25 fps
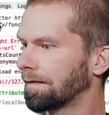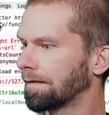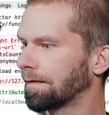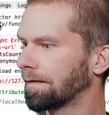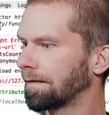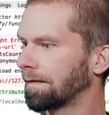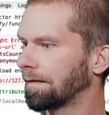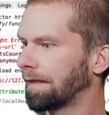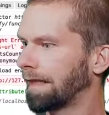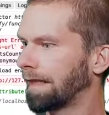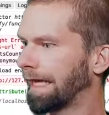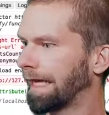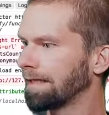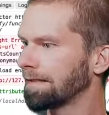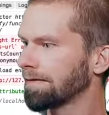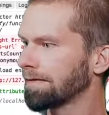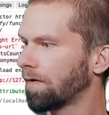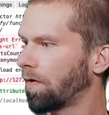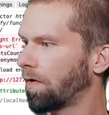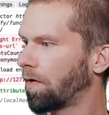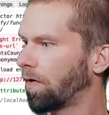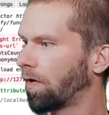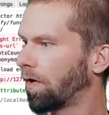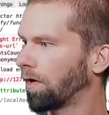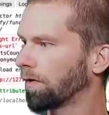That is
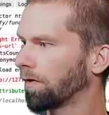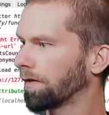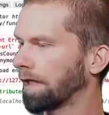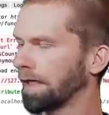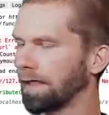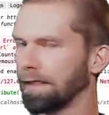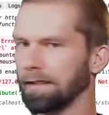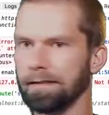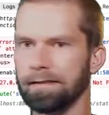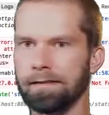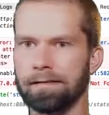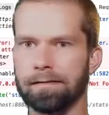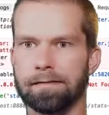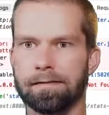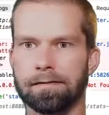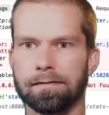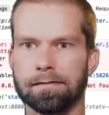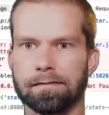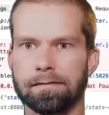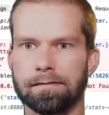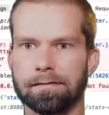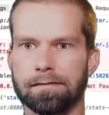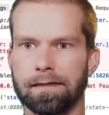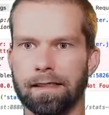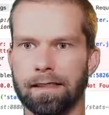odd. That
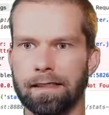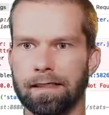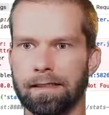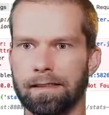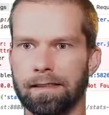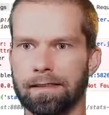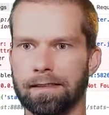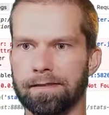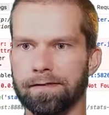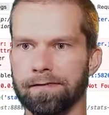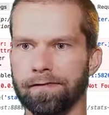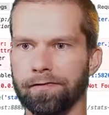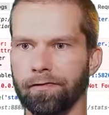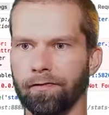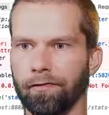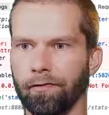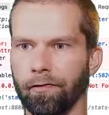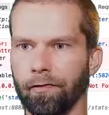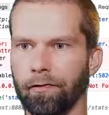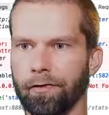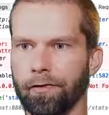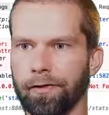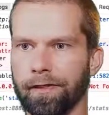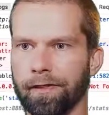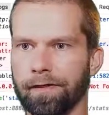it is
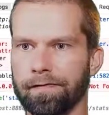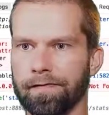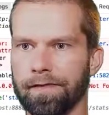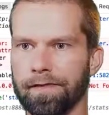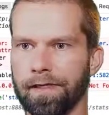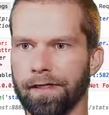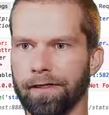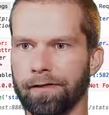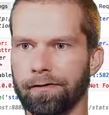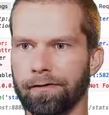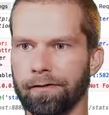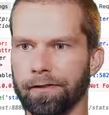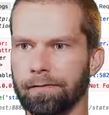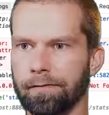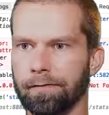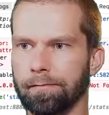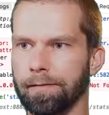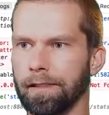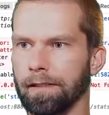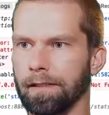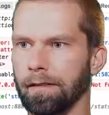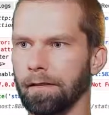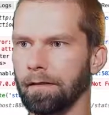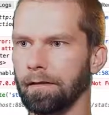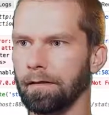throwing this error,
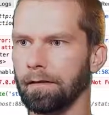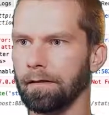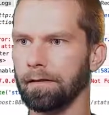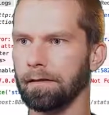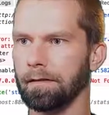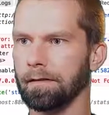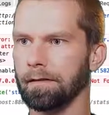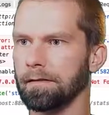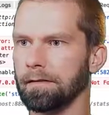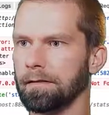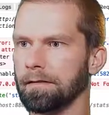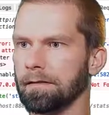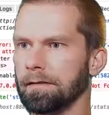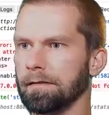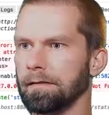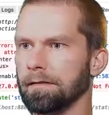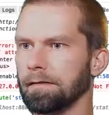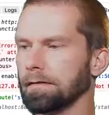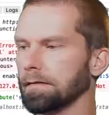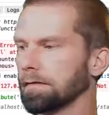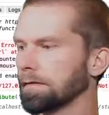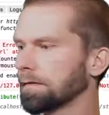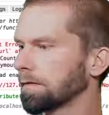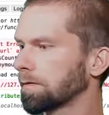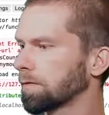because
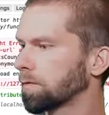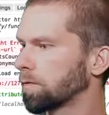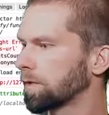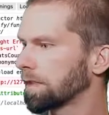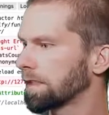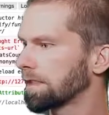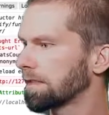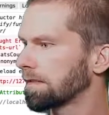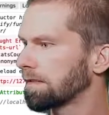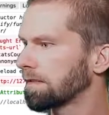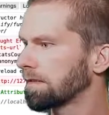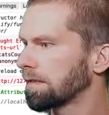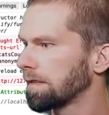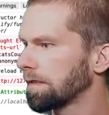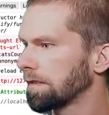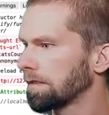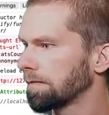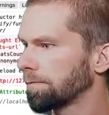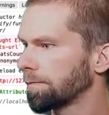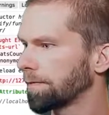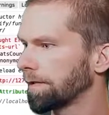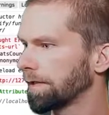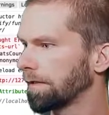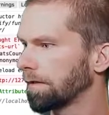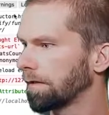we see it
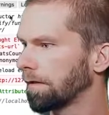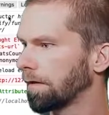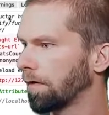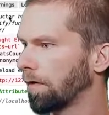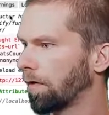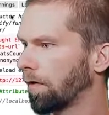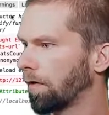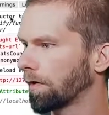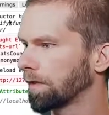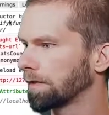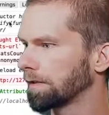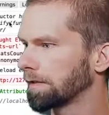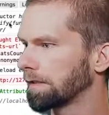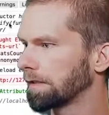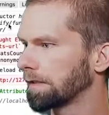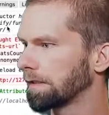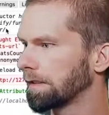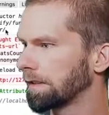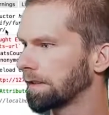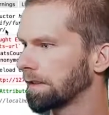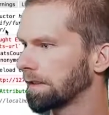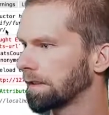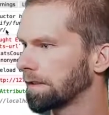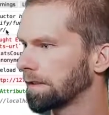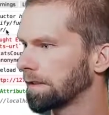being logged
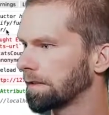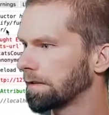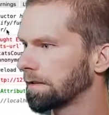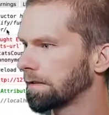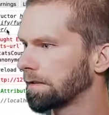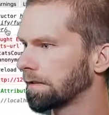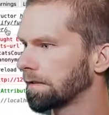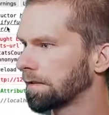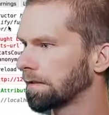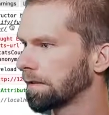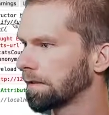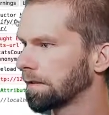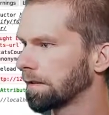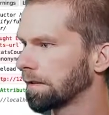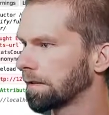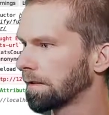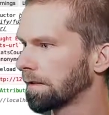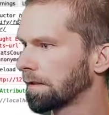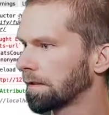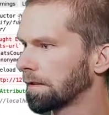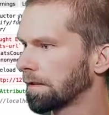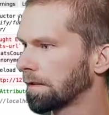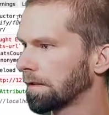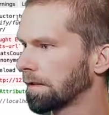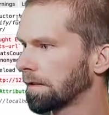here
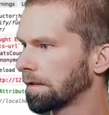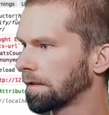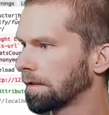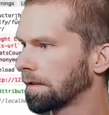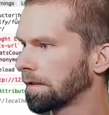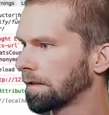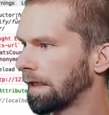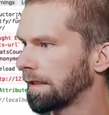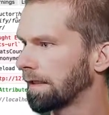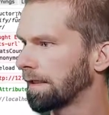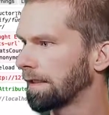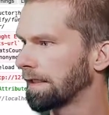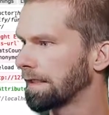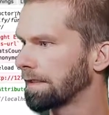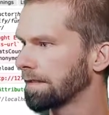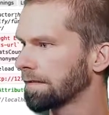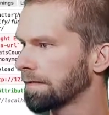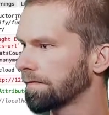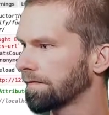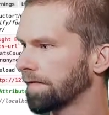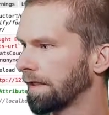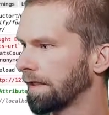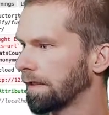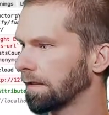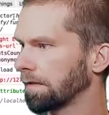that it is
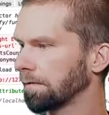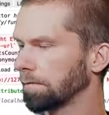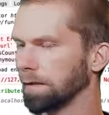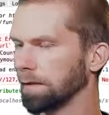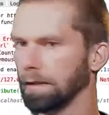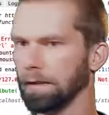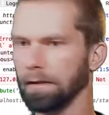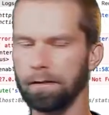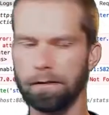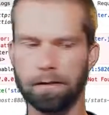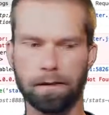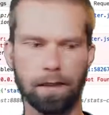available,